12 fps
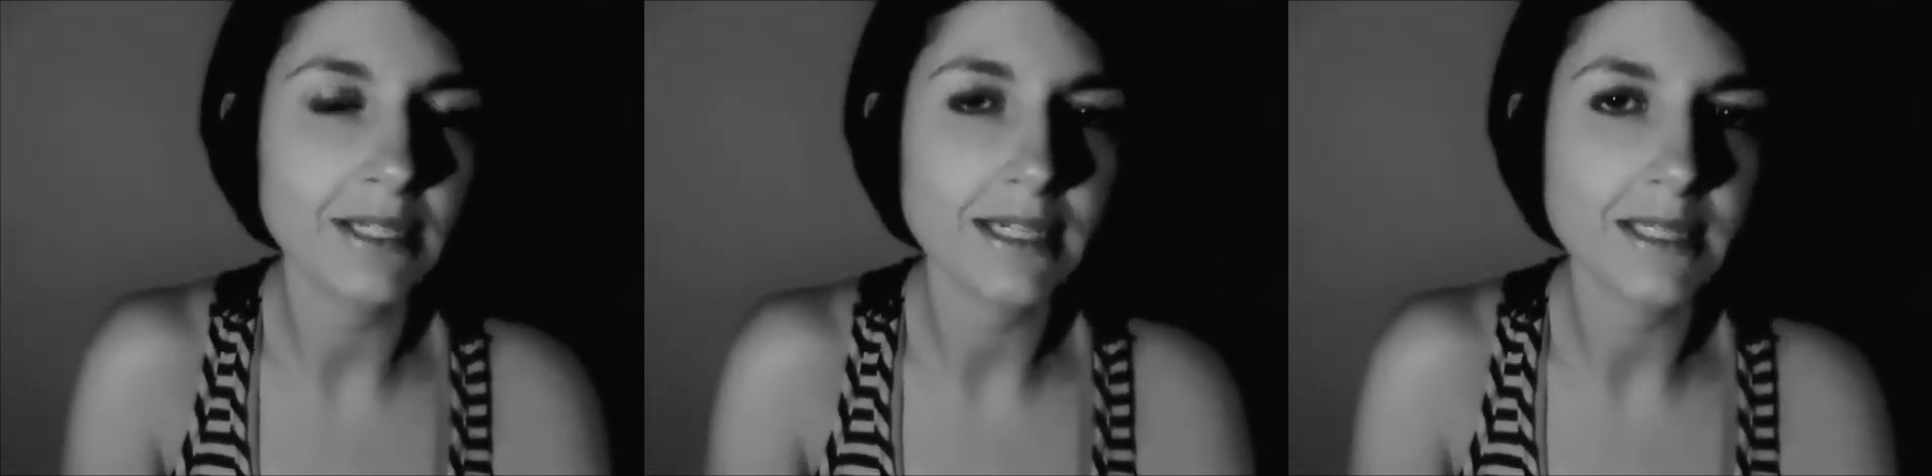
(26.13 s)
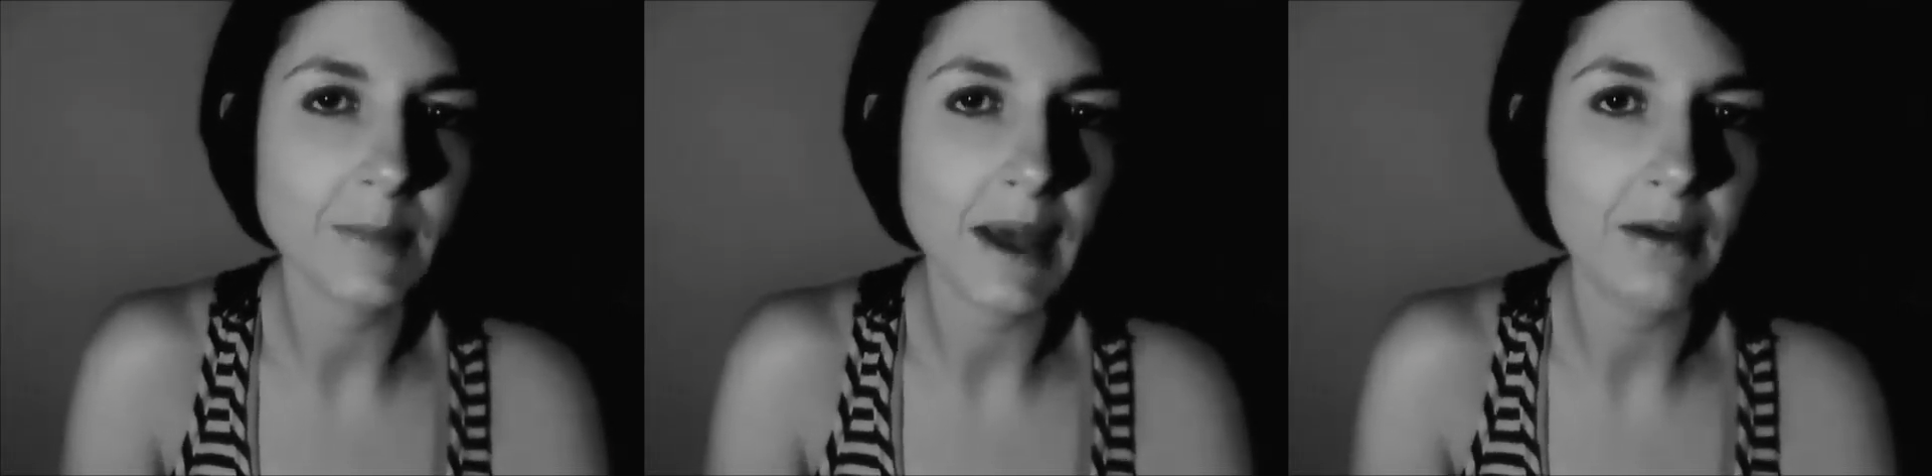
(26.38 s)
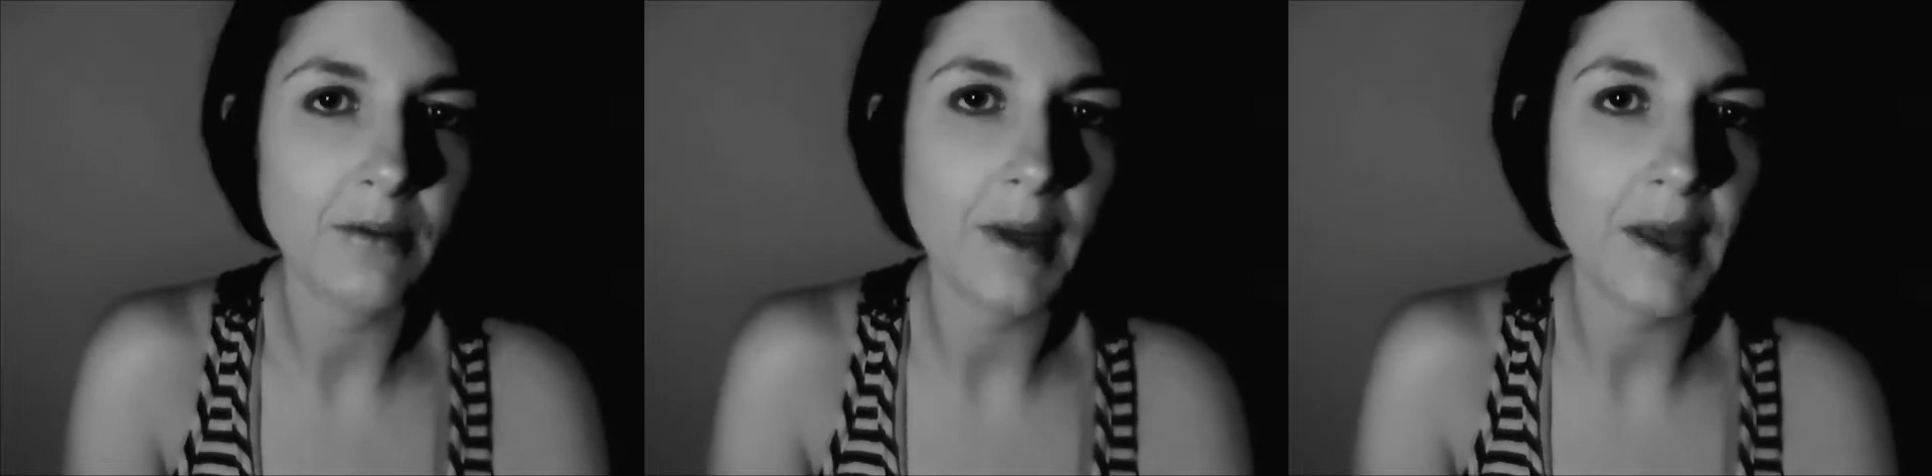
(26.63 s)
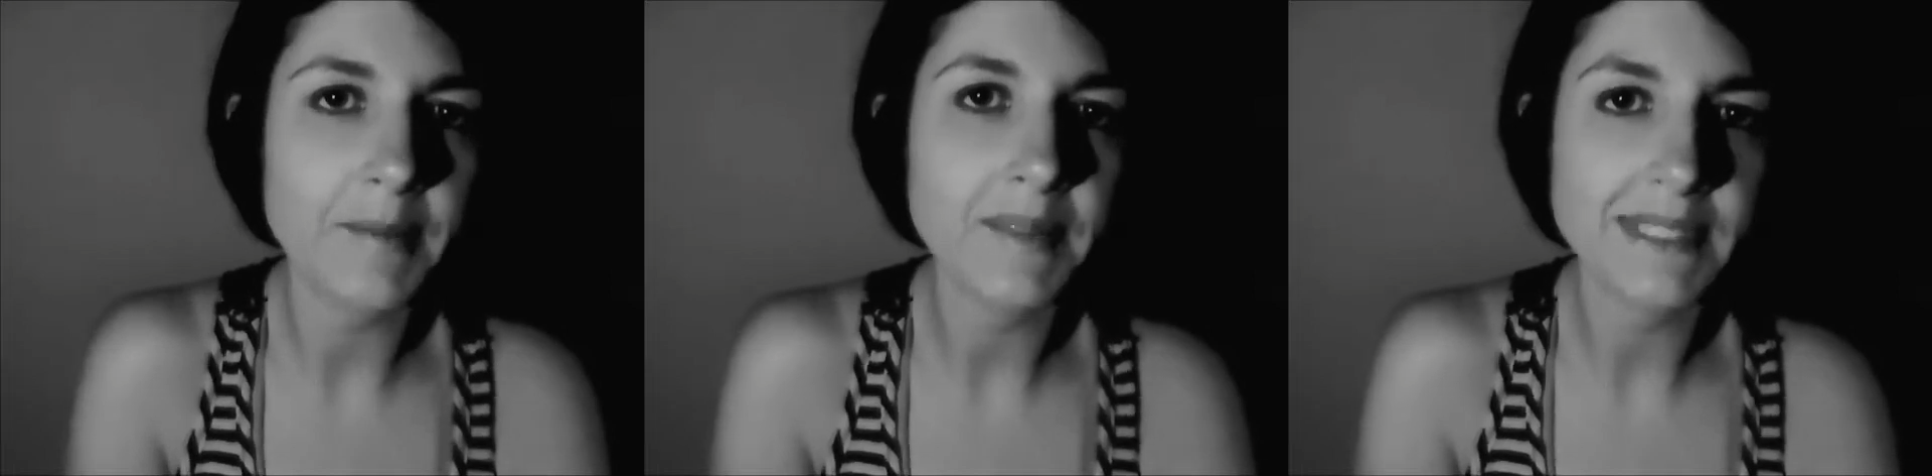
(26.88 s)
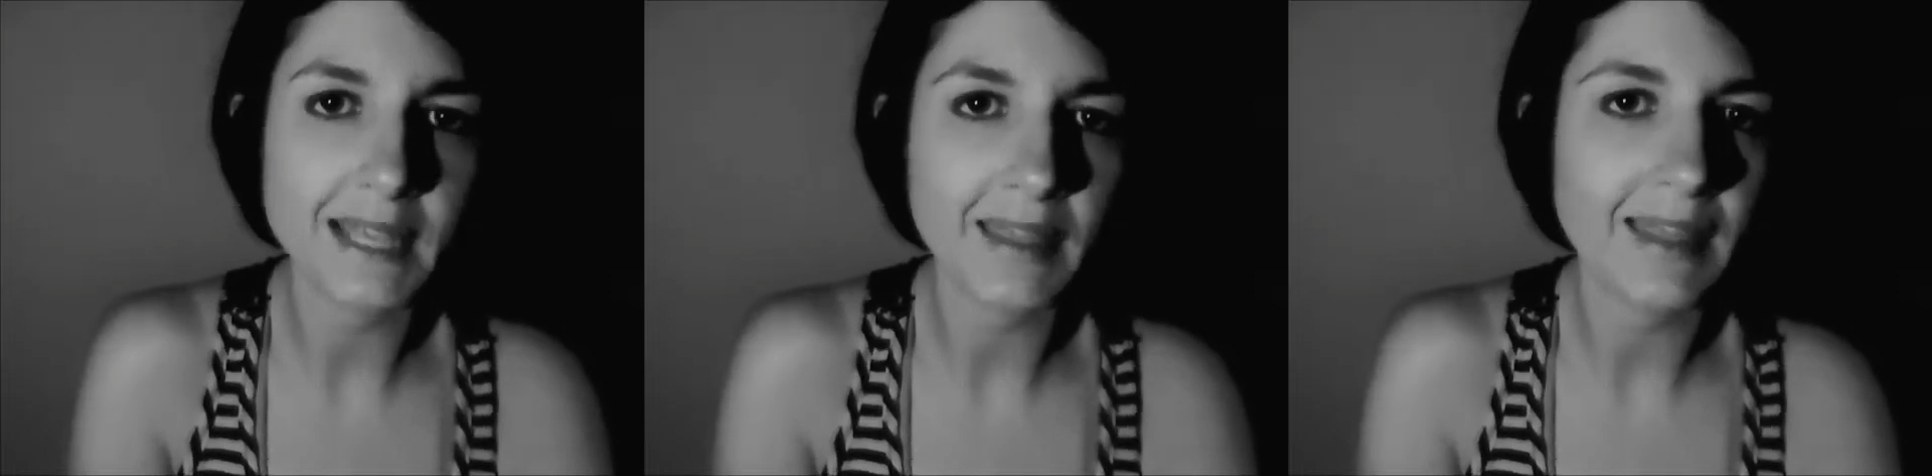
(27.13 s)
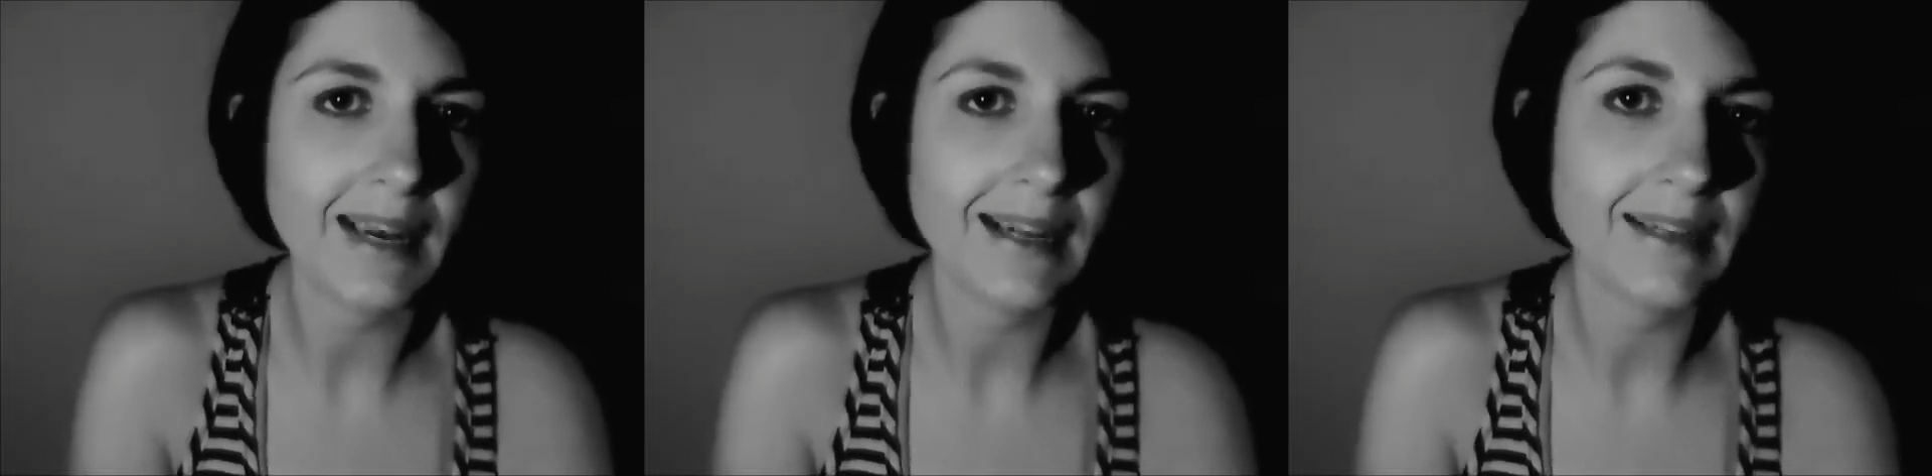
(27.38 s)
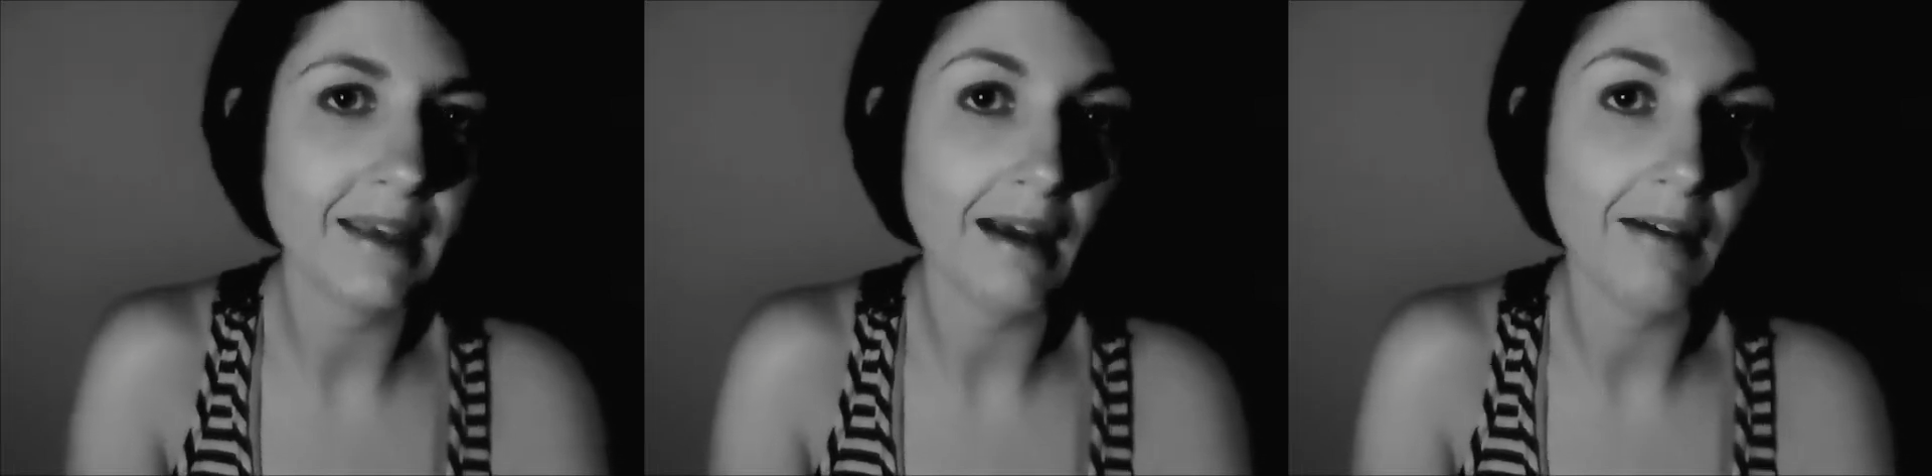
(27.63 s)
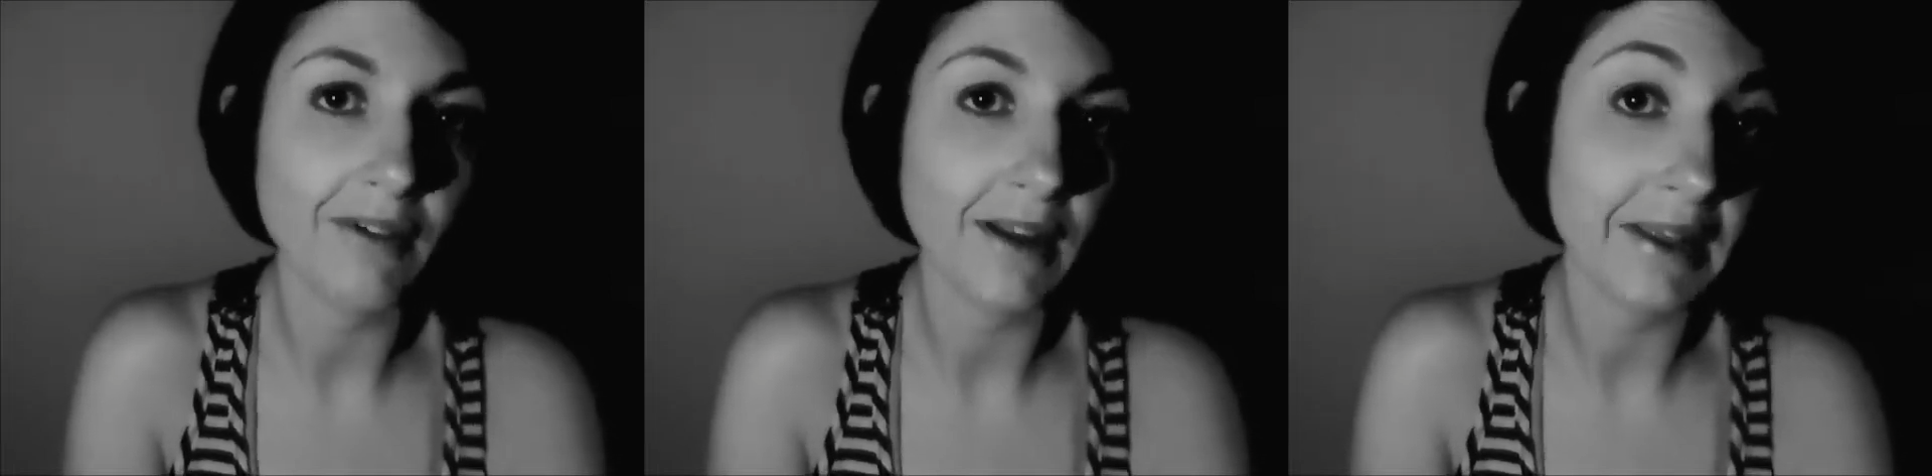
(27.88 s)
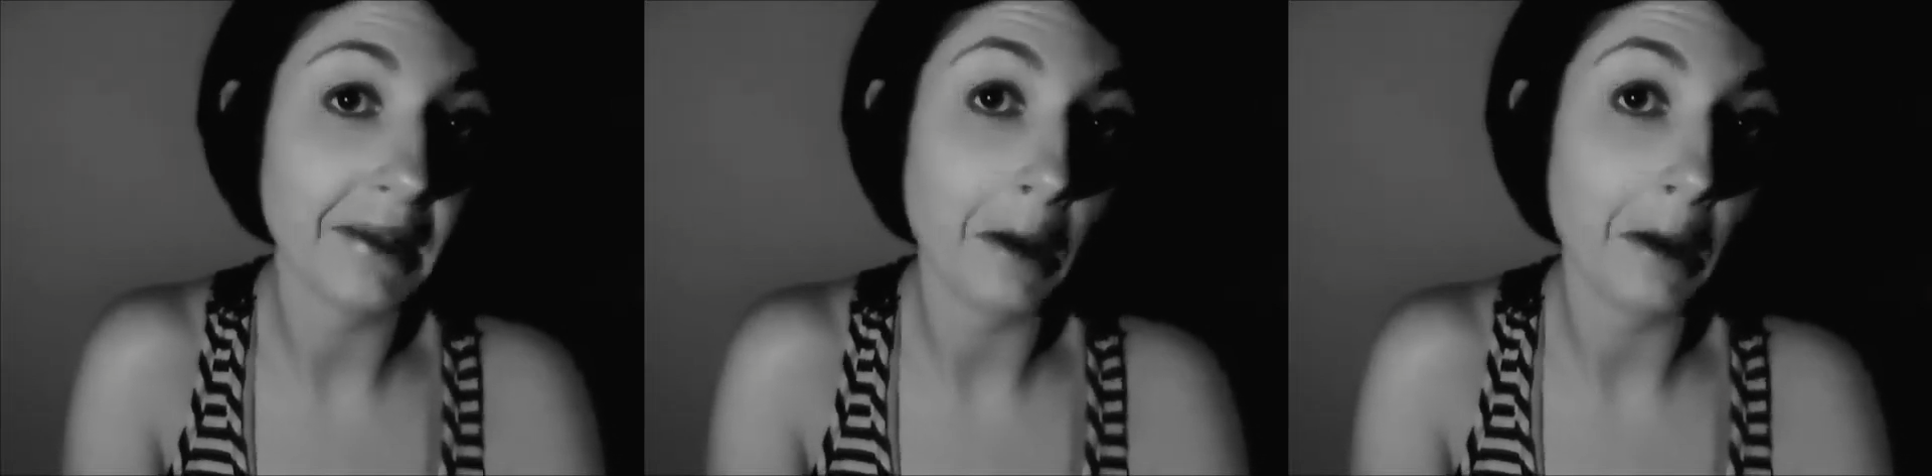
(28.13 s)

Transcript: into spider webs, and then I'd take off running,